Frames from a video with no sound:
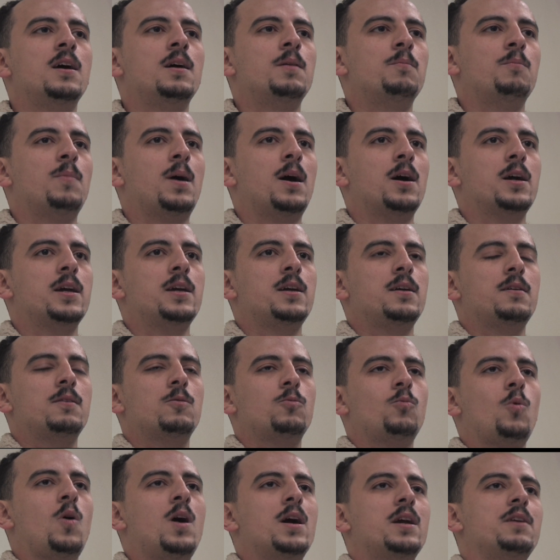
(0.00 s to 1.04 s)
my
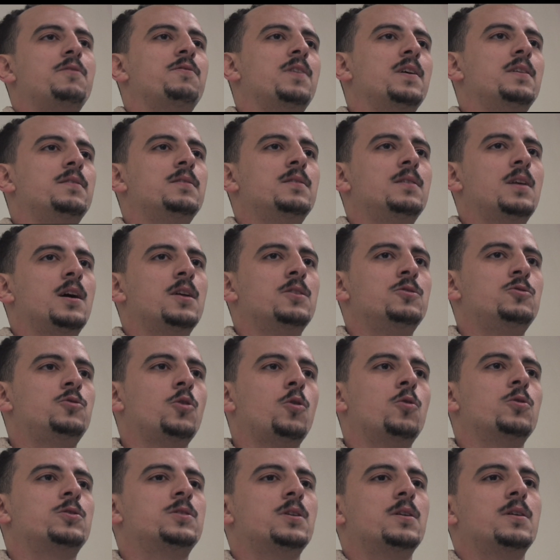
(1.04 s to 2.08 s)
wife and
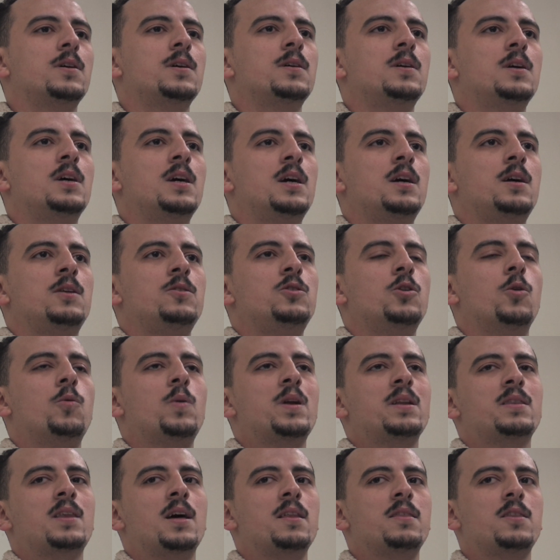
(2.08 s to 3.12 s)
daughter,
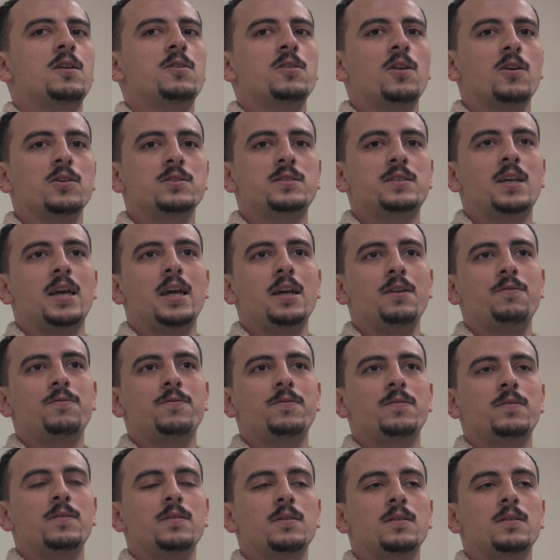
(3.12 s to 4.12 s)
knowing that they're not safe?